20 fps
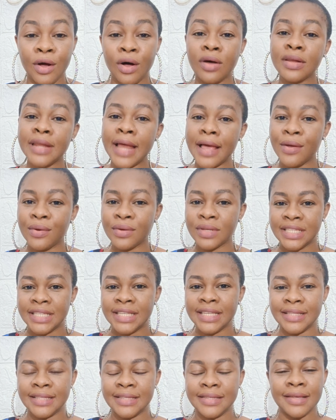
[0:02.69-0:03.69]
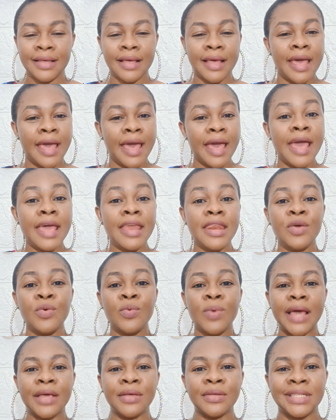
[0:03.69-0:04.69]
under your seat,
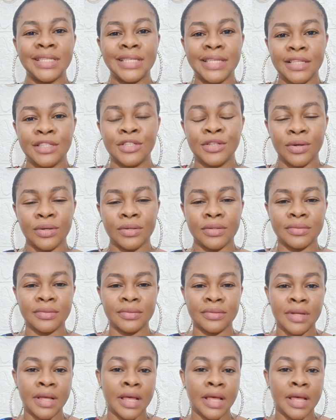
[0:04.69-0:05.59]
anywhere you sit on,